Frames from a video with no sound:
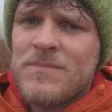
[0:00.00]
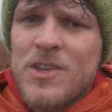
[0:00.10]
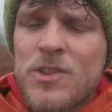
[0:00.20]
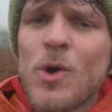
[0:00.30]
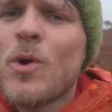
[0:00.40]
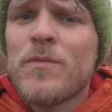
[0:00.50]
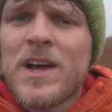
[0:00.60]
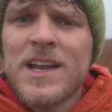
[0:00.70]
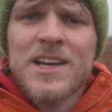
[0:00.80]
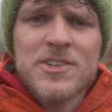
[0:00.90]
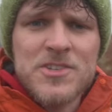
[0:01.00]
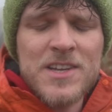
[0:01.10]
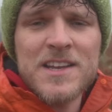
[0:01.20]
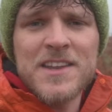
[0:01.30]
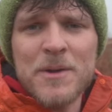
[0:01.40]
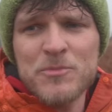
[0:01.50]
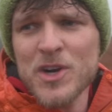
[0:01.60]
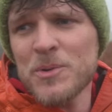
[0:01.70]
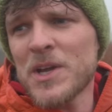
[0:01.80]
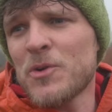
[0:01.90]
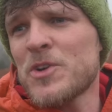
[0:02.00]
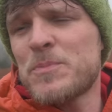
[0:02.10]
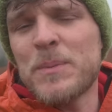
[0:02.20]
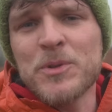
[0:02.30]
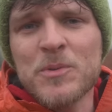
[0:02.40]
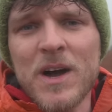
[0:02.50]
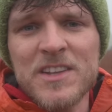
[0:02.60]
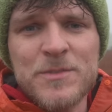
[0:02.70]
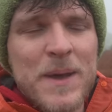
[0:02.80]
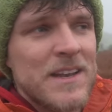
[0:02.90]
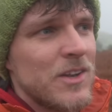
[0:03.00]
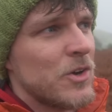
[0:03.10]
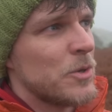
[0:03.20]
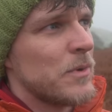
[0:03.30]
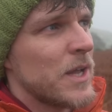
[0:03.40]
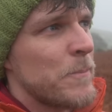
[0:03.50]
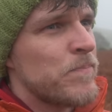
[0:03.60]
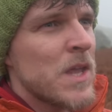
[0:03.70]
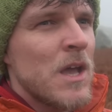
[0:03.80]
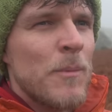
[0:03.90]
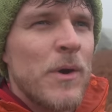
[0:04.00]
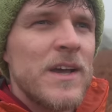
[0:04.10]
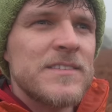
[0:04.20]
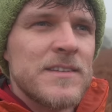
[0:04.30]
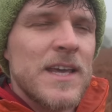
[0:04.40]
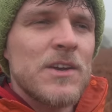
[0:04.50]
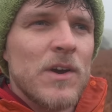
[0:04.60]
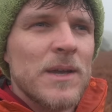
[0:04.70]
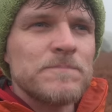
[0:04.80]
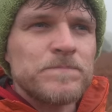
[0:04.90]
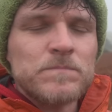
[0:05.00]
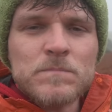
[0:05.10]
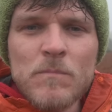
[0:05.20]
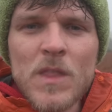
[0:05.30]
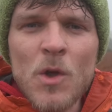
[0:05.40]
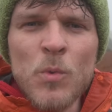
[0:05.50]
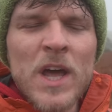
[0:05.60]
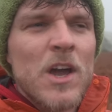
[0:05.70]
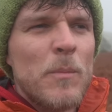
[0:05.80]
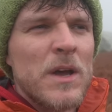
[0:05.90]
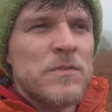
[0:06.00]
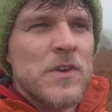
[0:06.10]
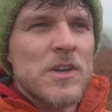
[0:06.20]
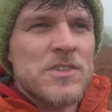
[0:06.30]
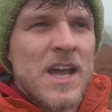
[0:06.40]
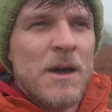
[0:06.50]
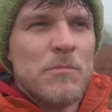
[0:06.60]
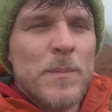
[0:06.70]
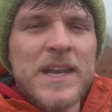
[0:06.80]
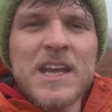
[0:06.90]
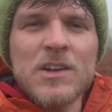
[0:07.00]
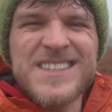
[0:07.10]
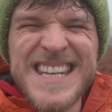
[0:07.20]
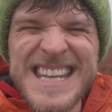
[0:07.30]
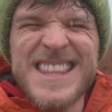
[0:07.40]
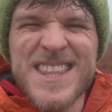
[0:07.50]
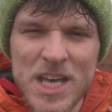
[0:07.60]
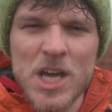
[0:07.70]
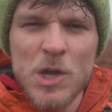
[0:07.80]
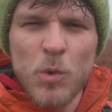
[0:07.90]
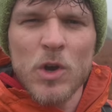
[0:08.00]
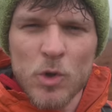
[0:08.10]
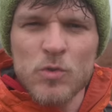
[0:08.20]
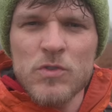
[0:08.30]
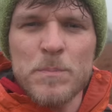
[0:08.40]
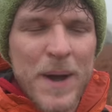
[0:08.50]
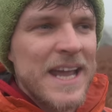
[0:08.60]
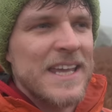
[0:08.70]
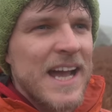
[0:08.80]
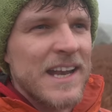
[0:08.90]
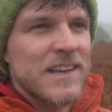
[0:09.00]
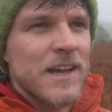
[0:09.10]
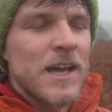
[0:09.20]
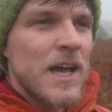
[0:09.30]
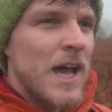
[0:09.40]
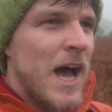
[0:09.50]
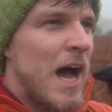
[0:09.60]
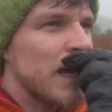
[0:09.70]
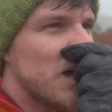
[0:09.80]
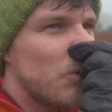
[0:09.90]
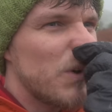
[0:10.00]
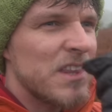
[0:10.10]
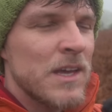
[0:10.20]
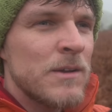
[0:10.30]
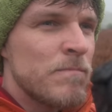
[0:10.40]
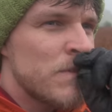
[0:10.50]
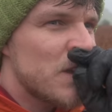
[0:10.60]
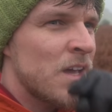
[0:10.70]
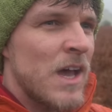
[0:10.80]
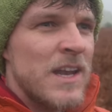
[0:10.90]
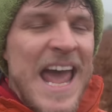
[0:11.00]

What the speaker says: the thought of that. Like I just said, that I'm trying to encourage people to go out and spend a load of money. But here's the thing, right? When I got my first camera, my Nikon D3100 back in Canada, I got with it an